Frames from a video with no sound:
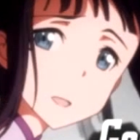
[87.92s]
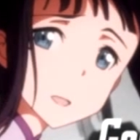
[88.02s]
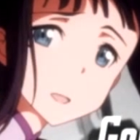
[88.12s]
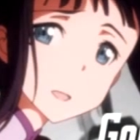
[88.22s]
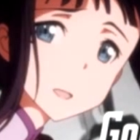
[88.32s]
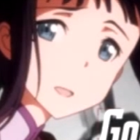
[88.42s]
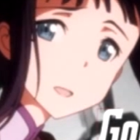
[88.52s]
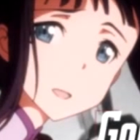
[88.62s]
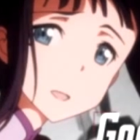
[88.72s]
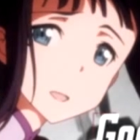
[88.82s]

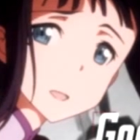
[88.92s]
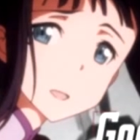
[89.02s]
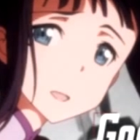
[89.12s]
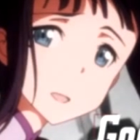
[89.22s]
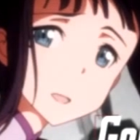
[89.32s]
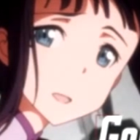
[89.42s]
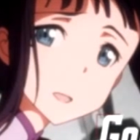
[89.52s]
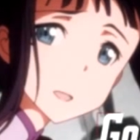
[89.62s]
No one is speaking in this clip.